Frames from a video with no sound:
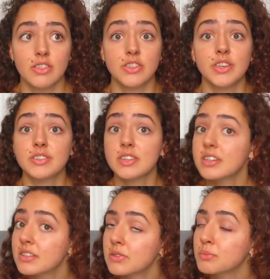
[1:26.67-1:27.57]
This
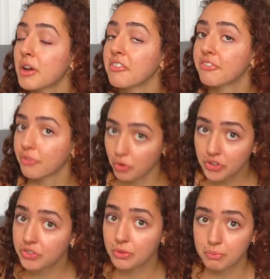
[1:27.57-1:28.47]
is my
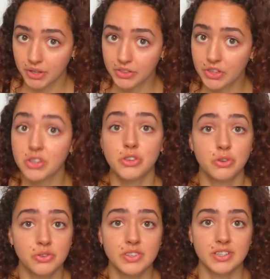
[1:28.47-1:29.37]
4th month
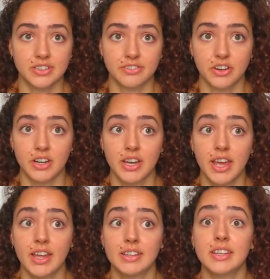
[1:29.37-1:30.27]
using differin,
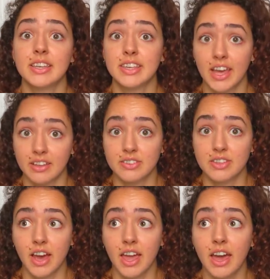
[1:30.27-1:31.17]
and
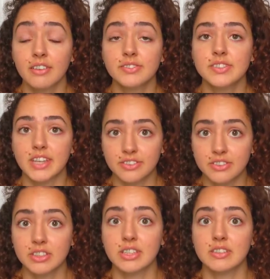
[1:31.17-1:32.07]
yes, I have
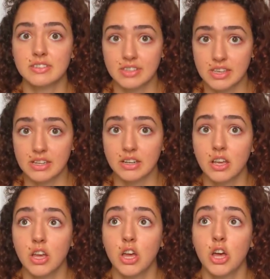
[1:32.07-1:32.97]
definitely seen